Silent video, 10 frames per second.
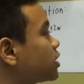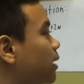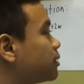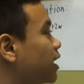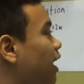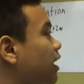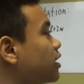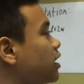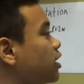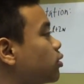times length
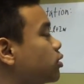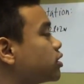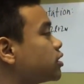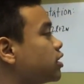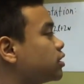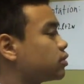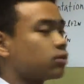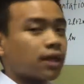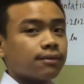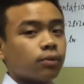equals 2
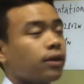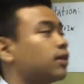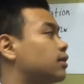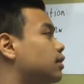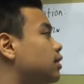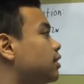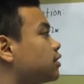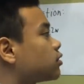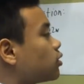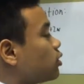times width.
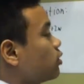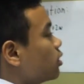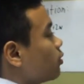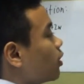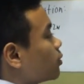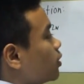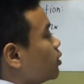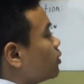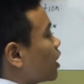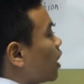So what we
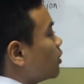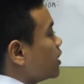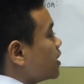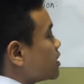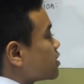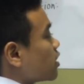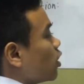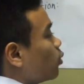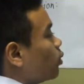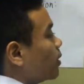do now is
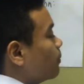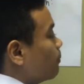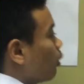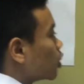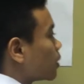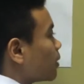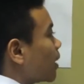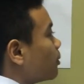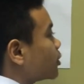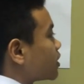we
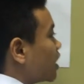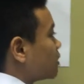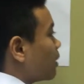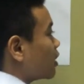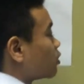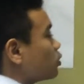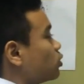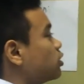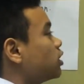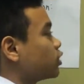multiply both sides by
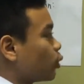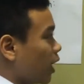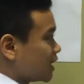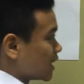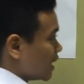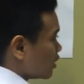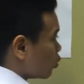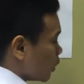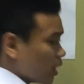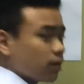2 to
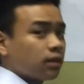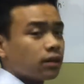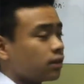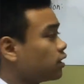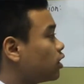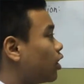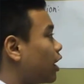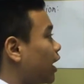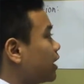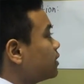isolate width.
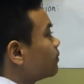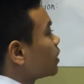Alright?